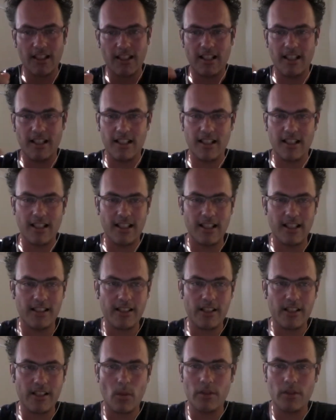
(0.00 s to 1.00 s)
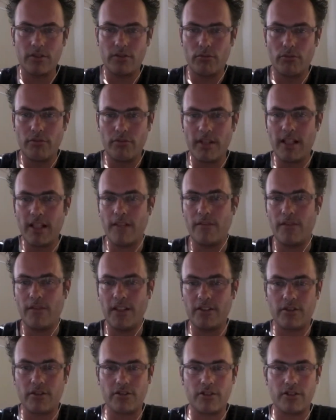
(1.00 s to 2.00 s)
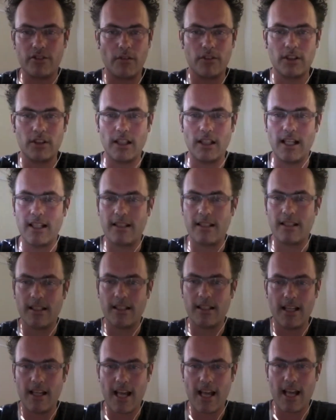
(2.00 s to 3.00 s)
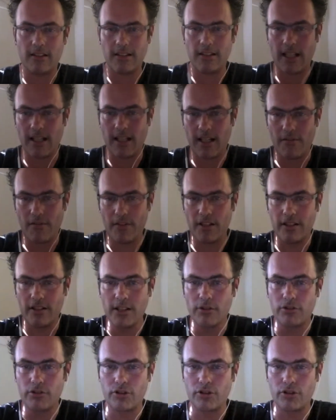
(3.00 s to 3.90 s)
And then you want to reinvent yourself. It's like having a new